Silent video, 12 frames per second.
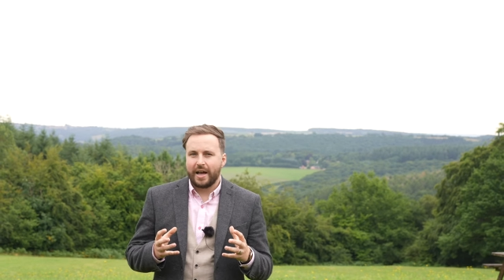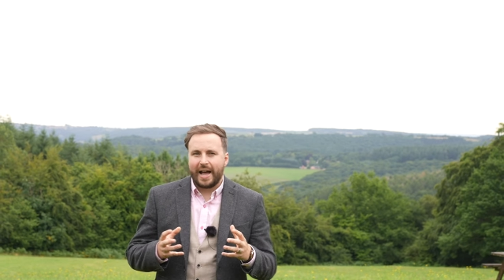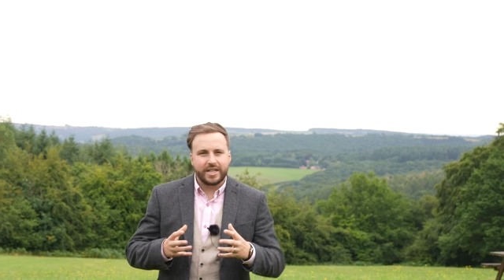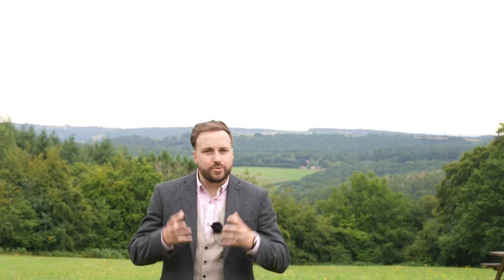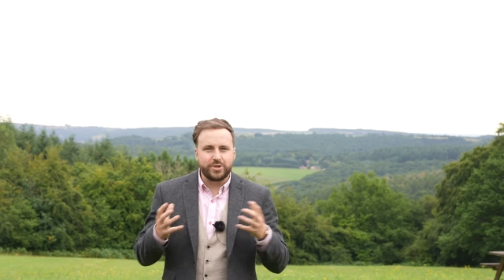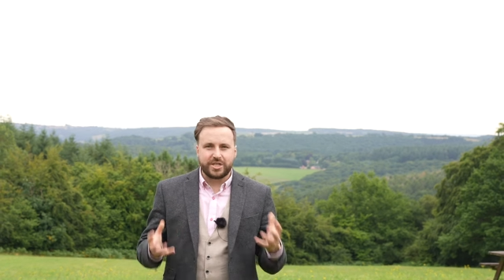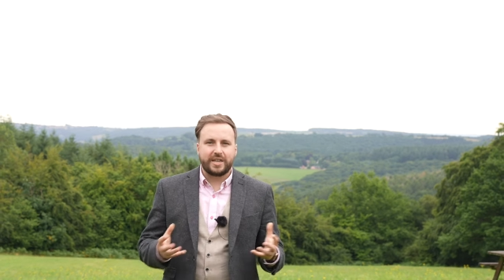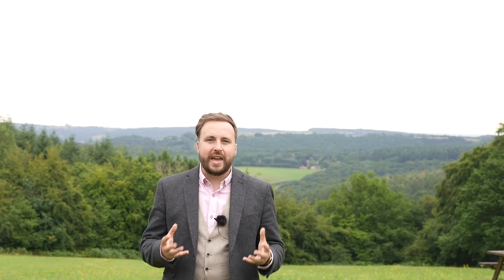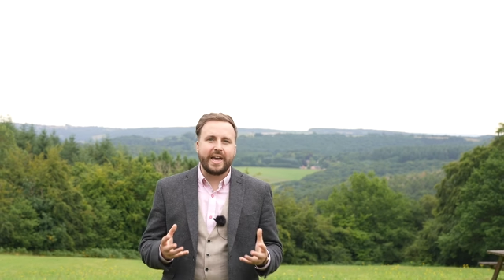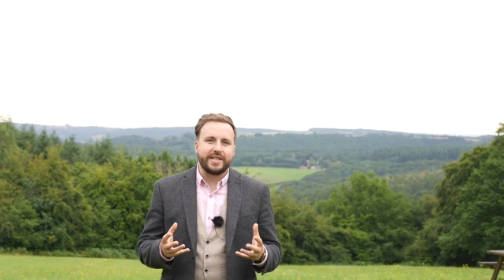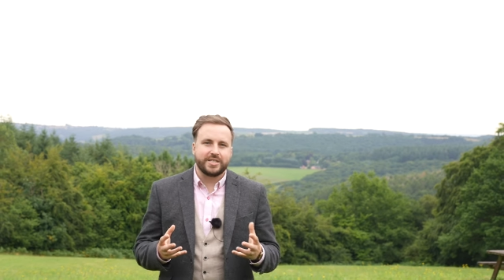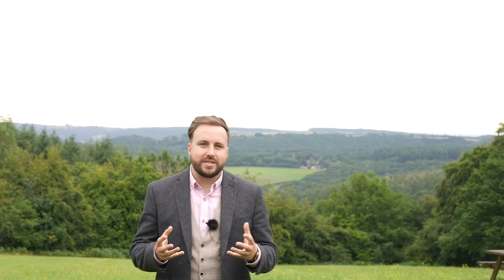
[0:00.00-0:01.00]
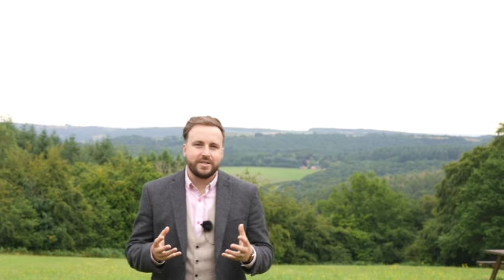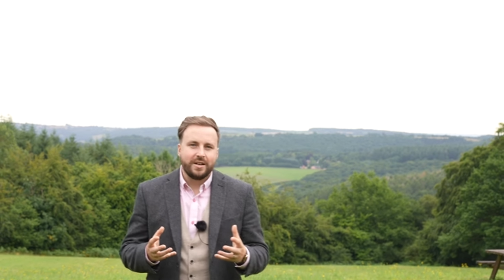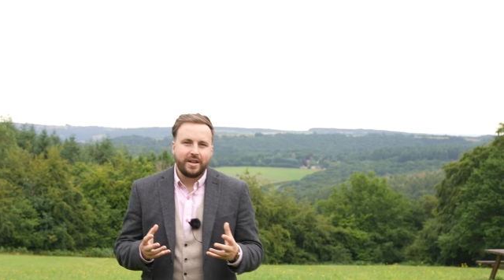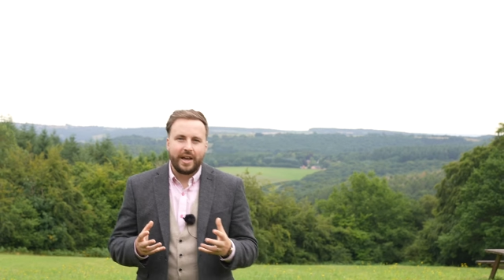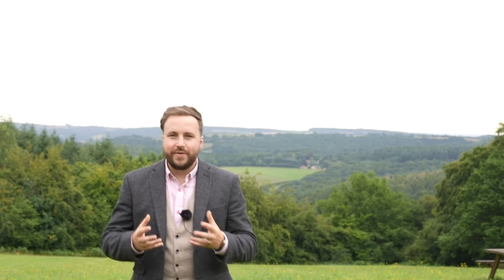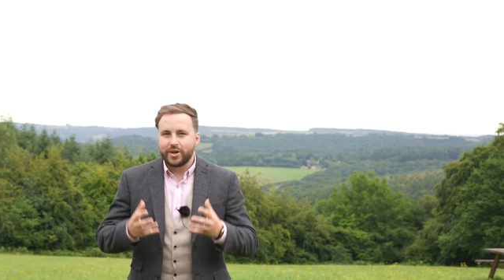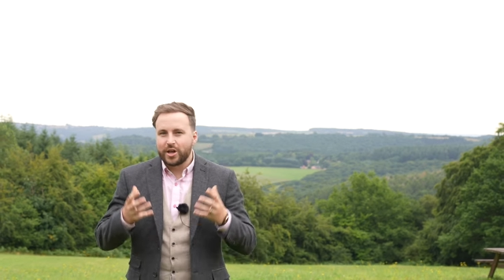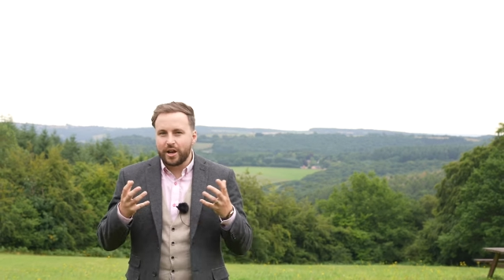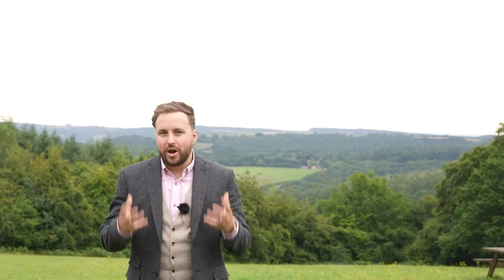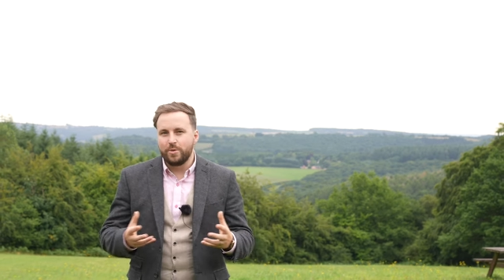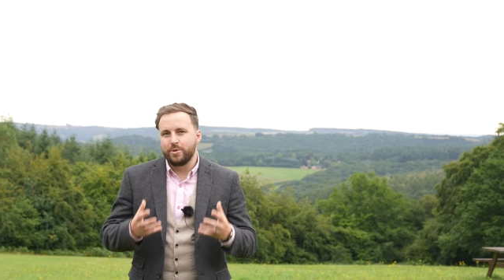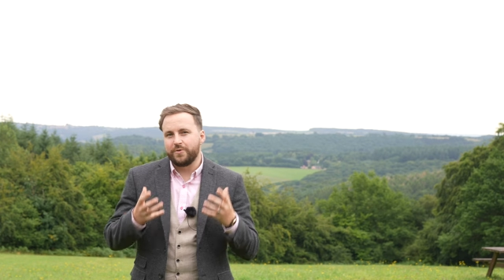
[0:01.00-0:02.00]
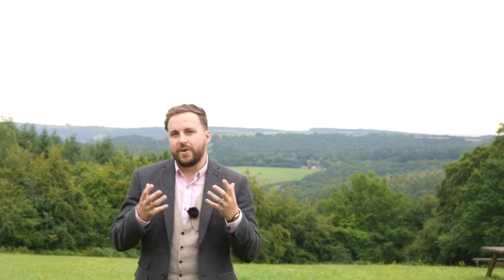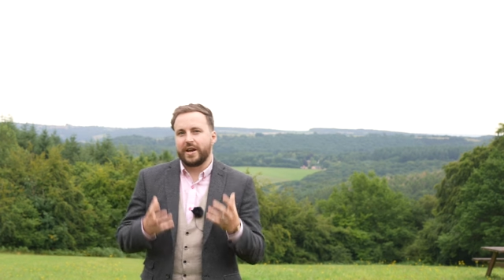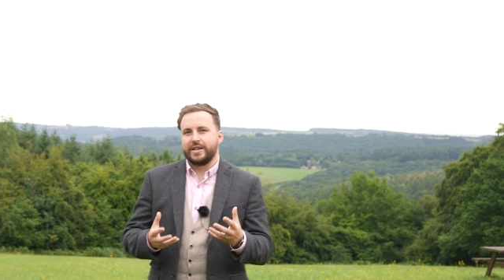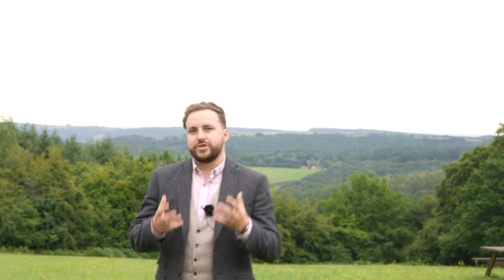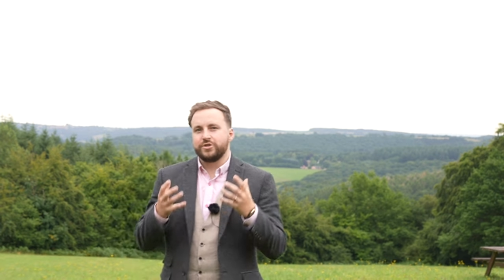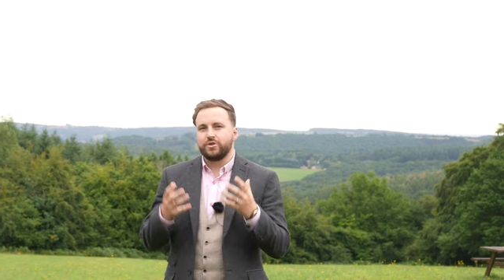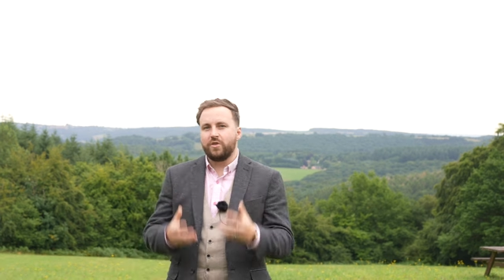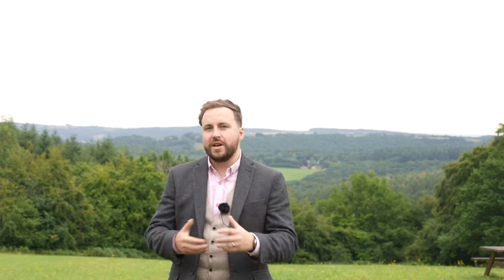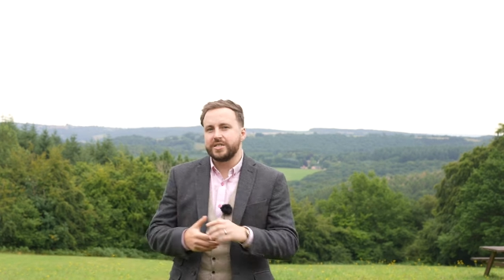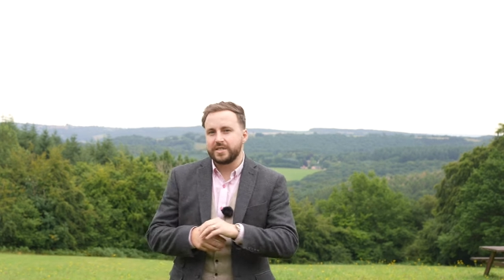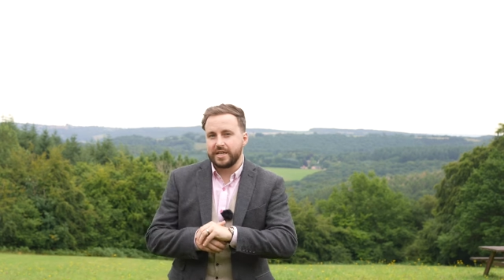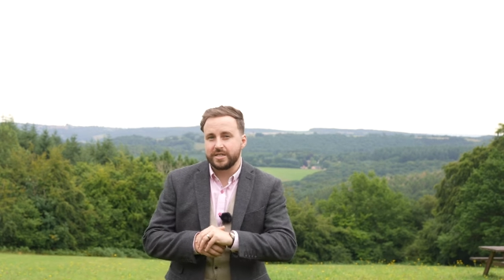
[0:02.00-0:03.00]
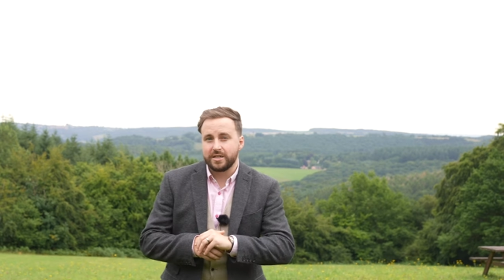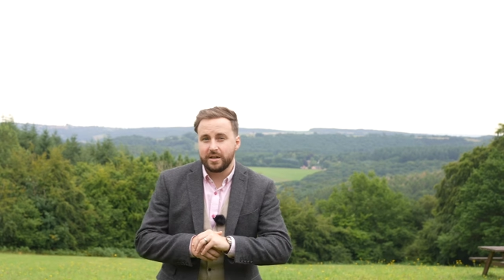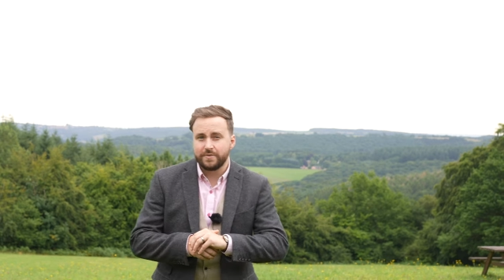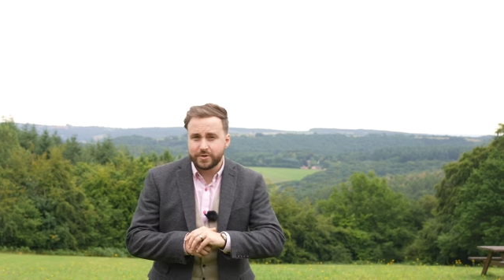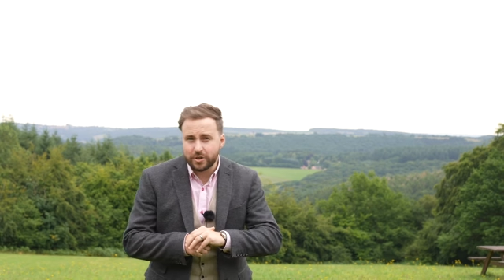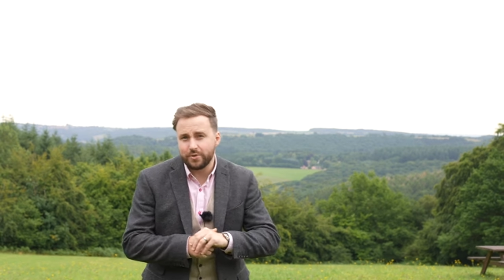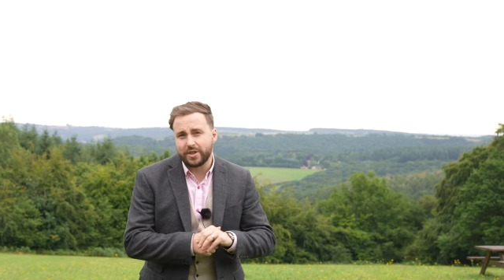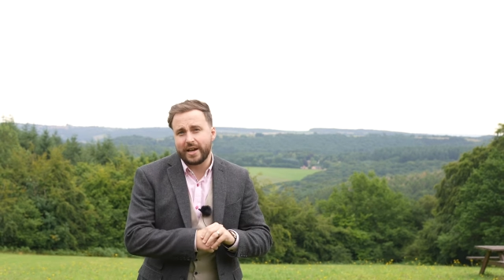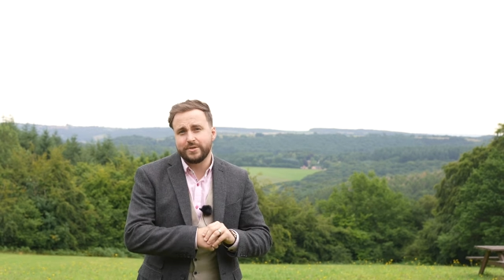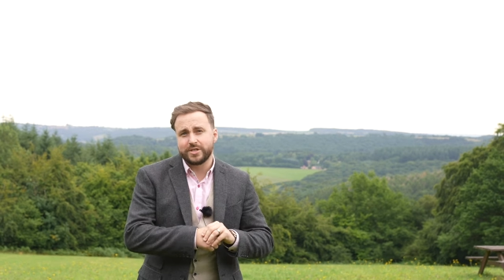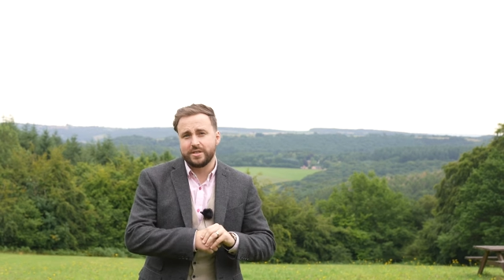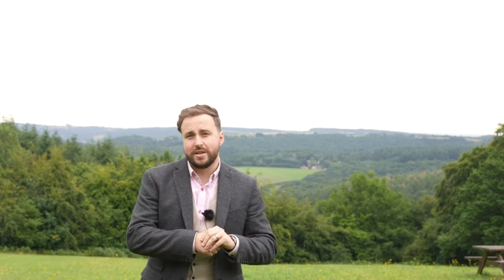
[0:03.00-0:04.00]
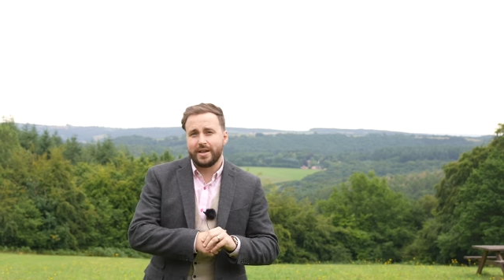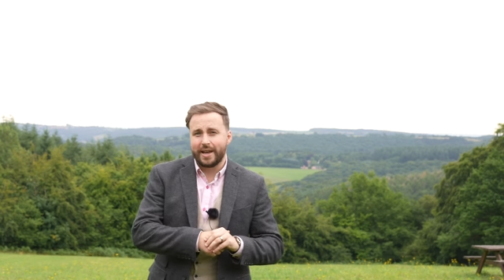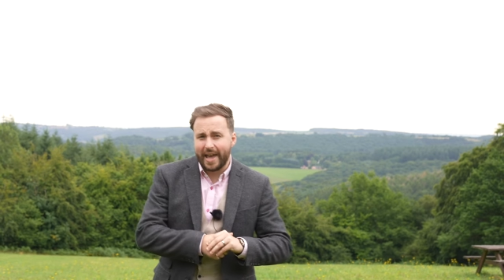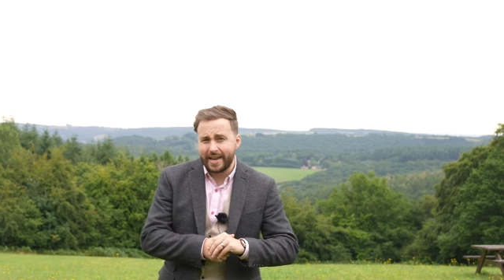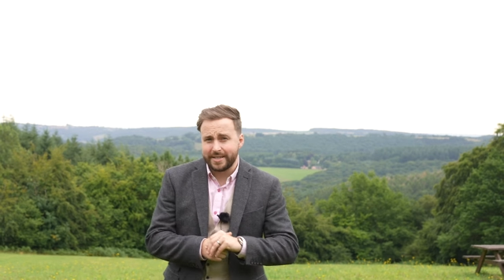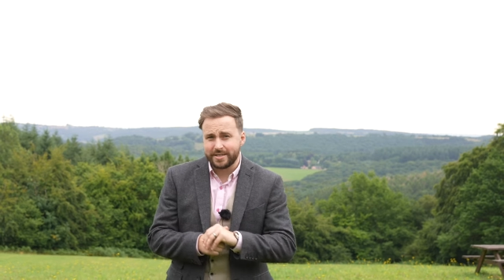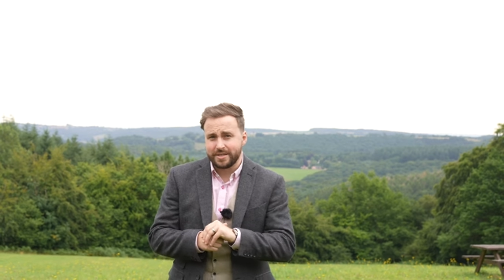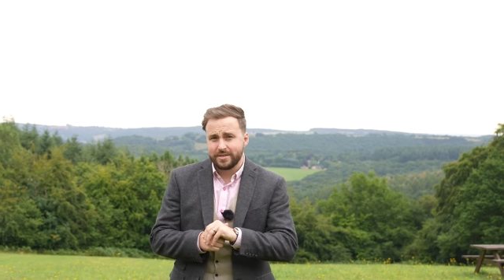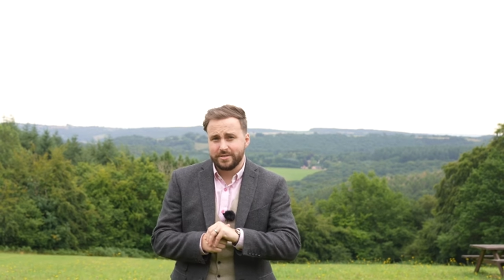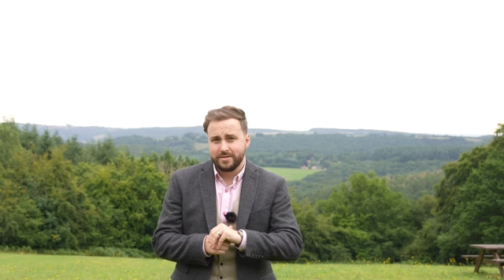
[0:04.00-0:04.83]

as was the case in the global financial crisis of 2008.